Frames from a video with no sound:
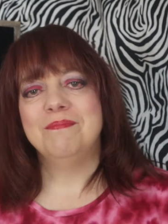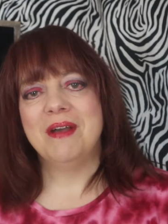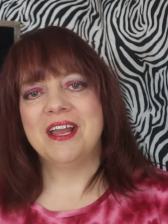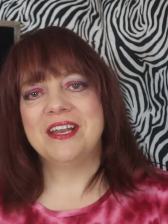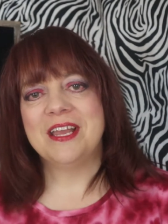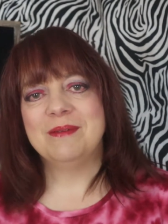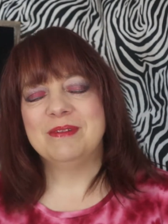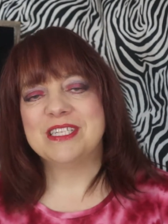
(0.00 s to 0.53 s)

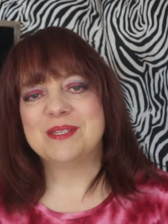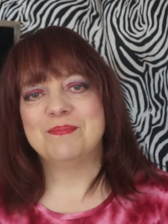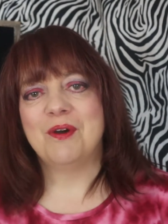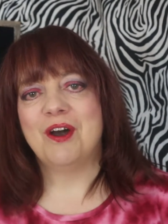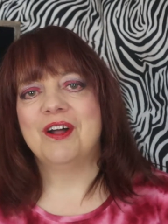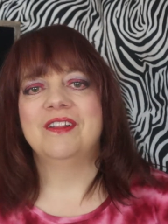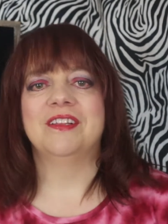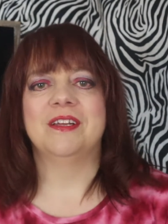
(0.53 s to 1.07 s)
My name is
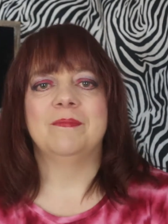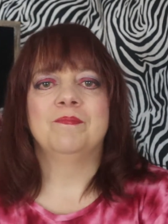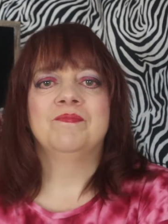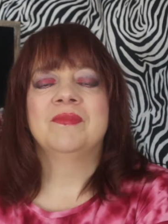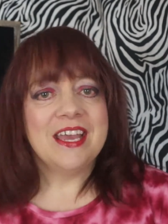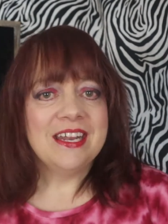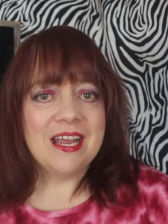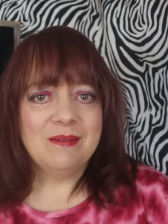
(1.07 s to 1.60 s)
Paula
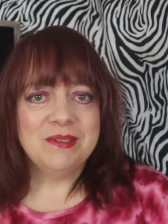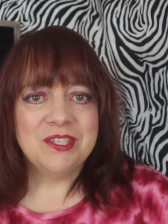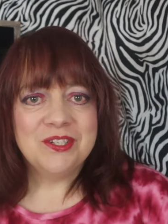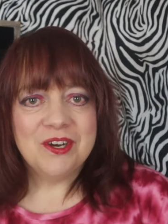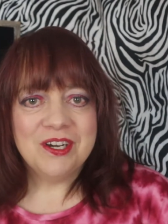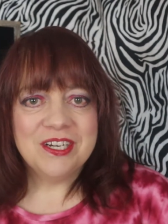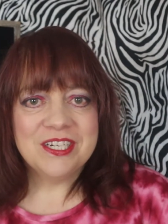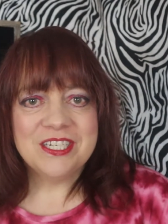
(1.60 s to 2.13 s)
and I'm
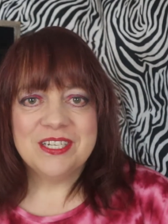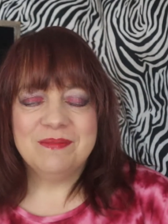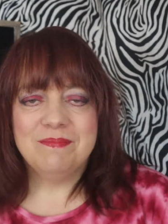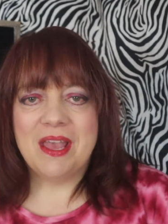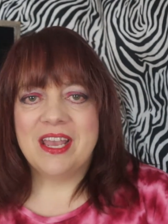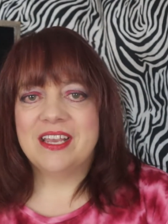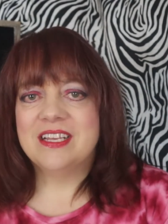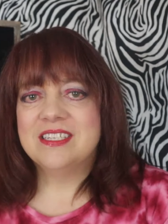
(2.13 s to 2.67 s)
starting to
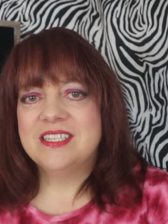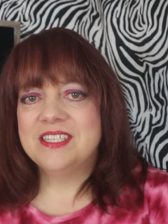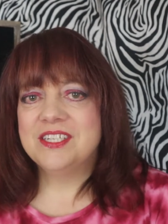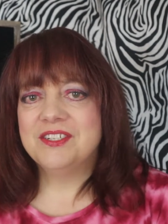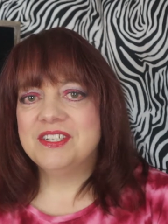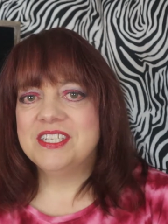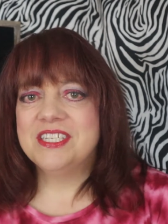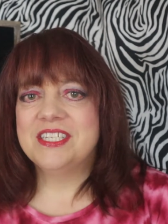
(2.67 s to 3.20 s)
make a
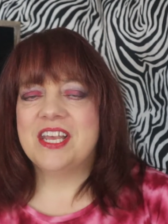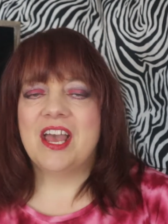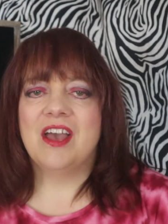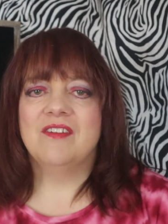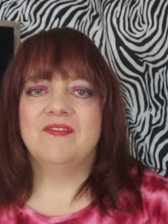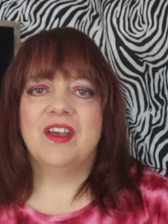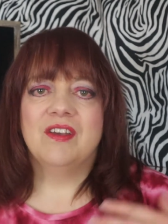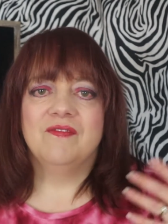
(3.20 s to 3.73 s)
series
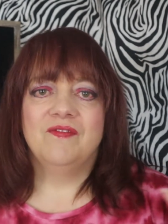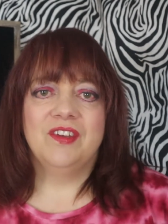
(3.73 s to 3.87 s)
of